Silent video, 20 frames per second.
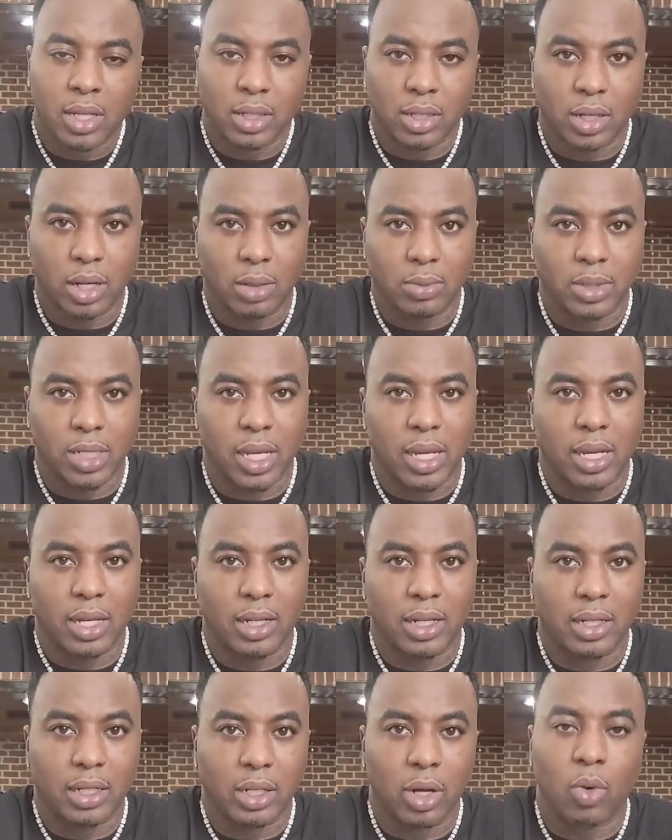you know what I'm
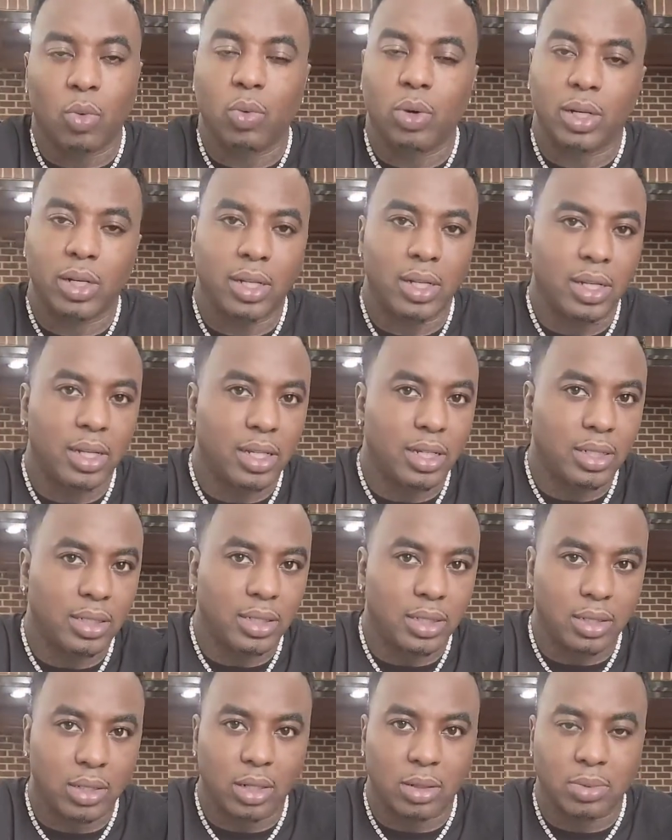saying, know what it
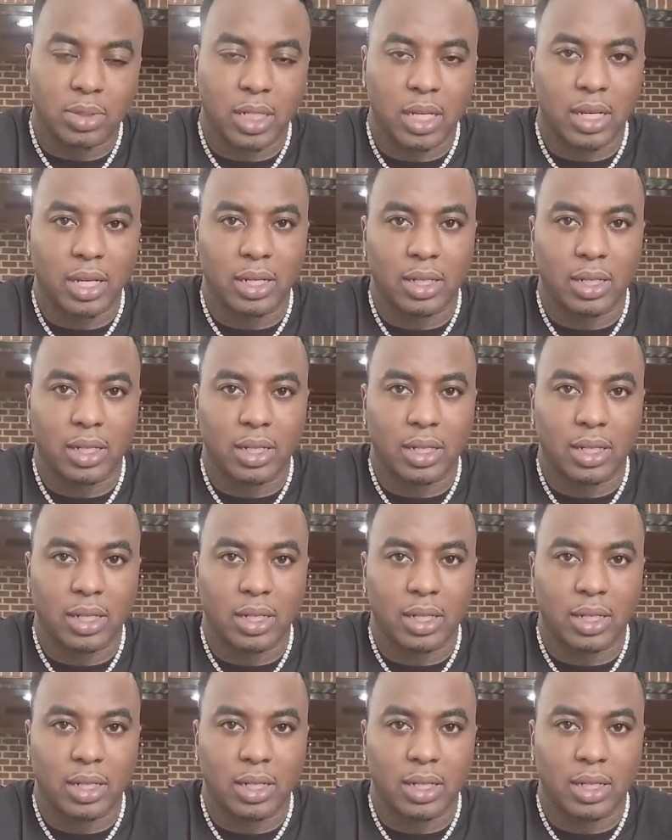is, you know what I'm saying,